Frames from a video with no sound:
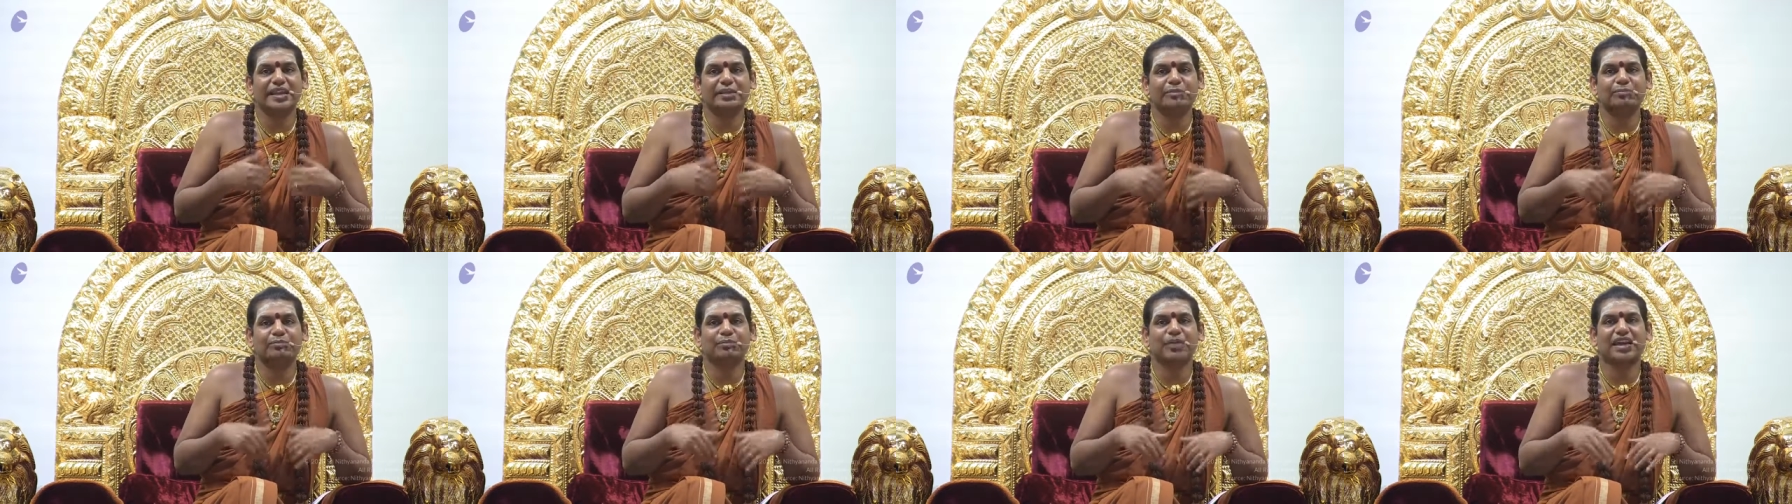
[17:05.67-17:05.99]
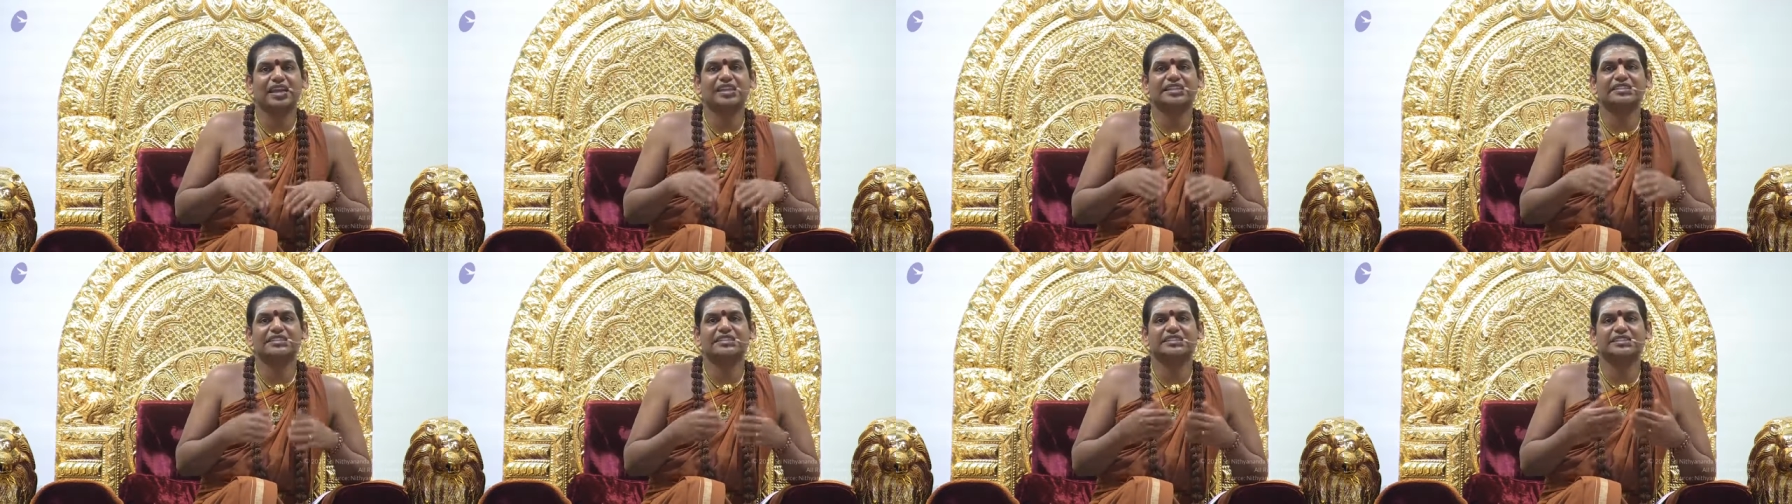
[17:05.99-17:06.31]

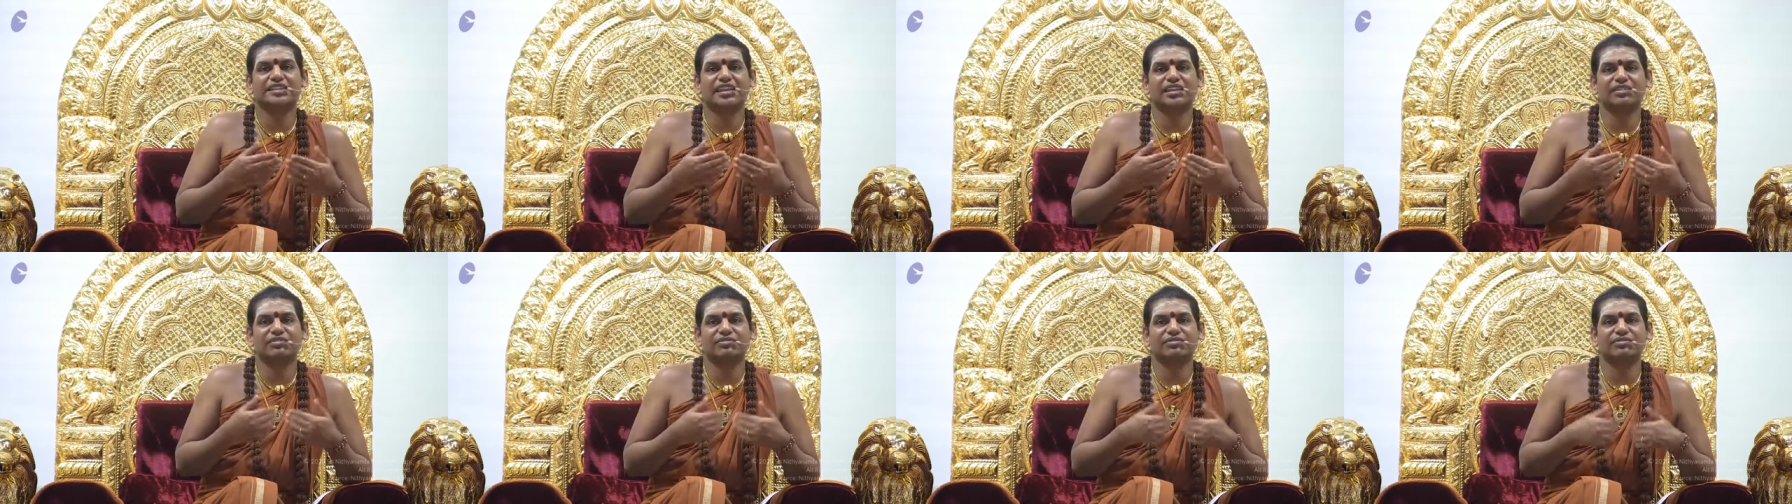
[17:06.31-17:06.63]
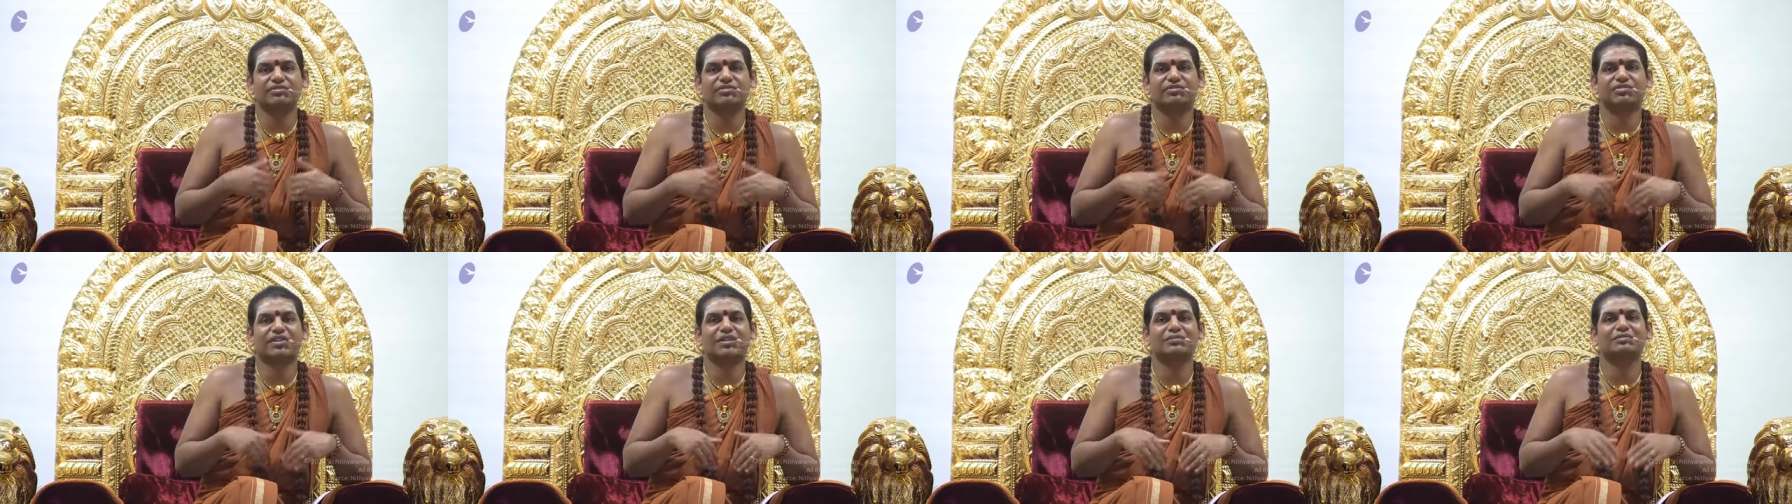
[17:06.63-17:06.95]
myself
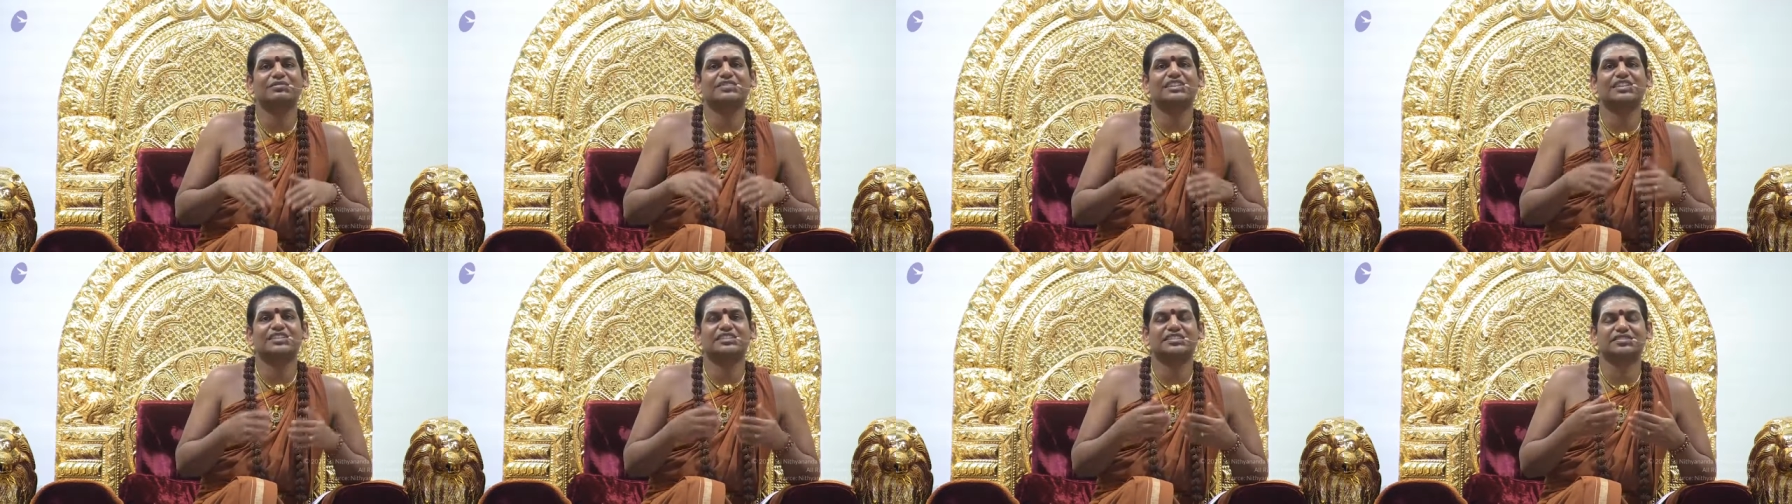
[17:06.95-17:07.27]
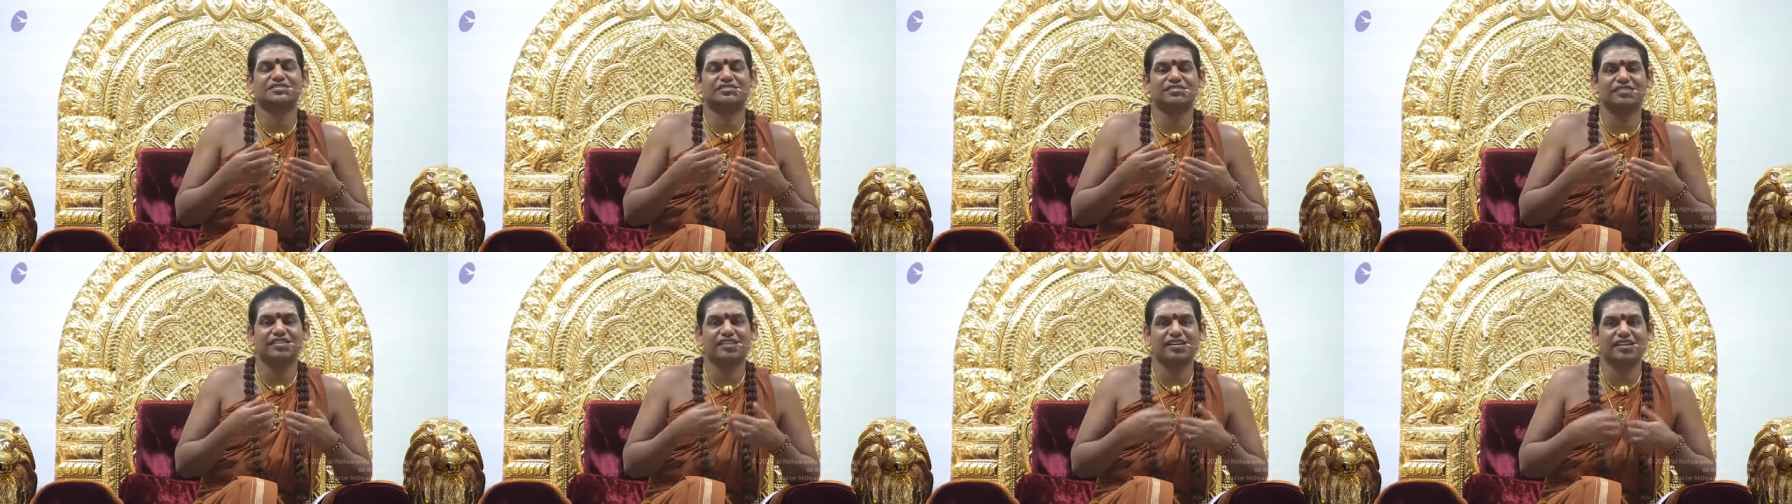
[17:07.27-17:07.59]
from this
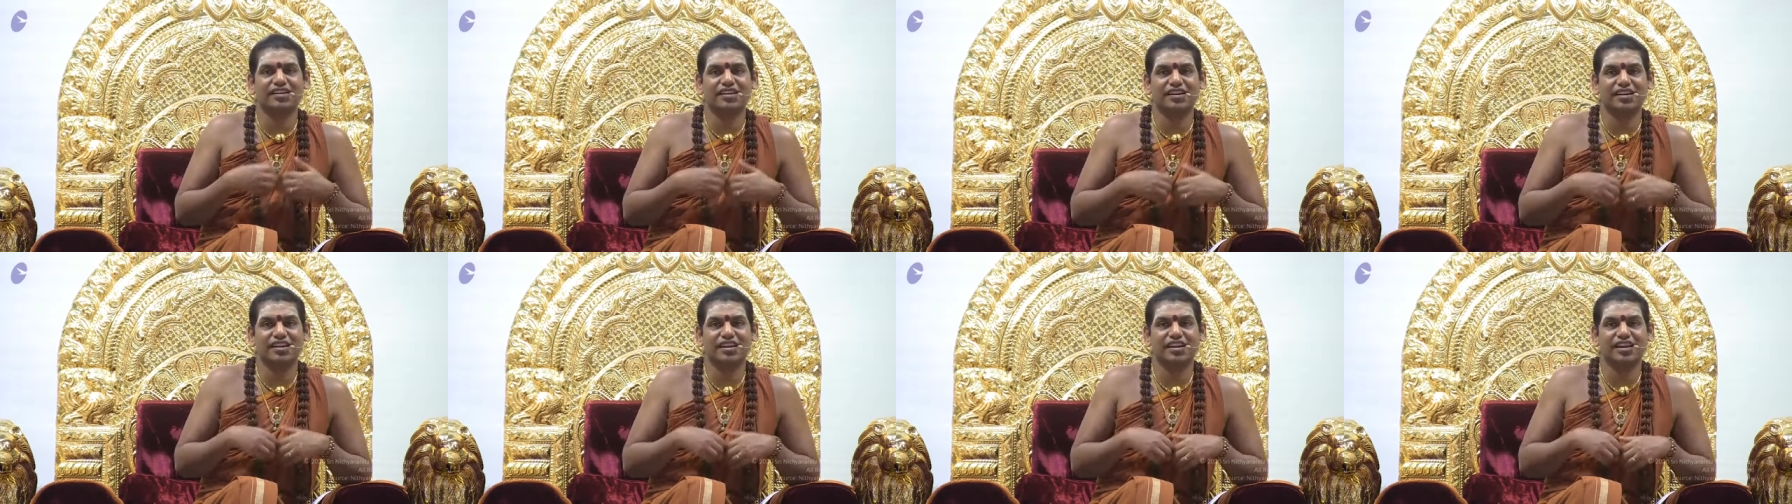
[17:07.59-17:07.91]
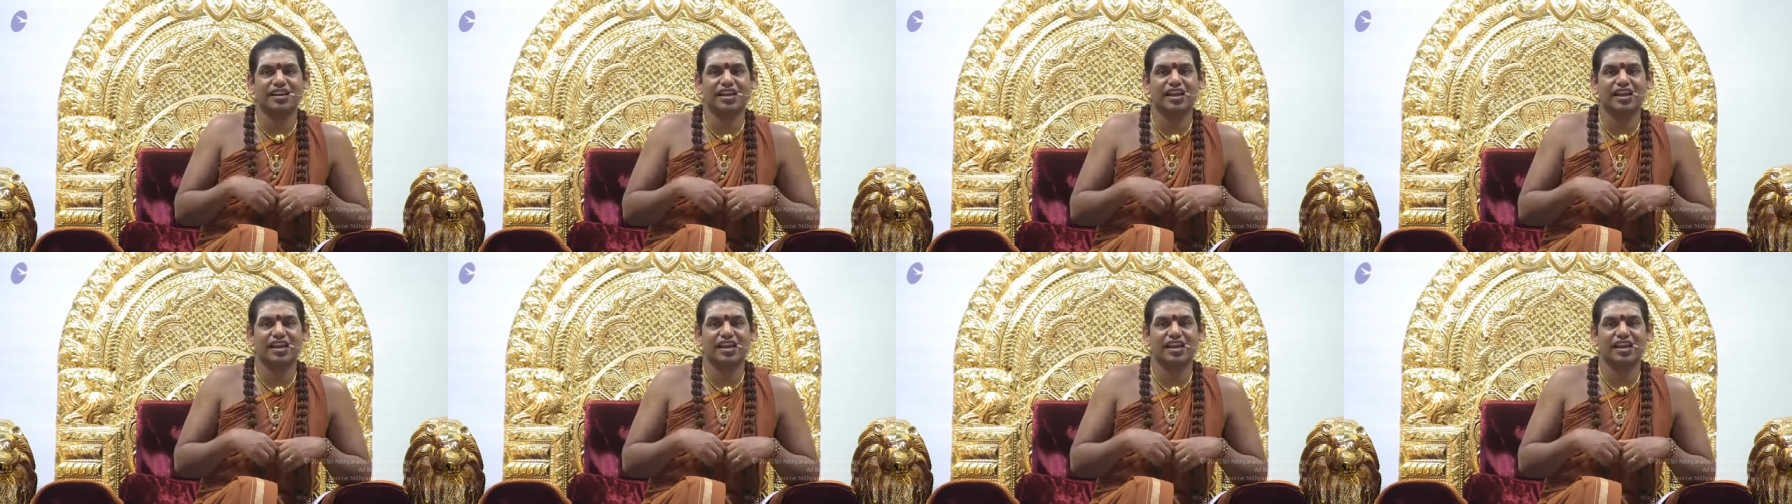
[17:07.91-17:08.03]
word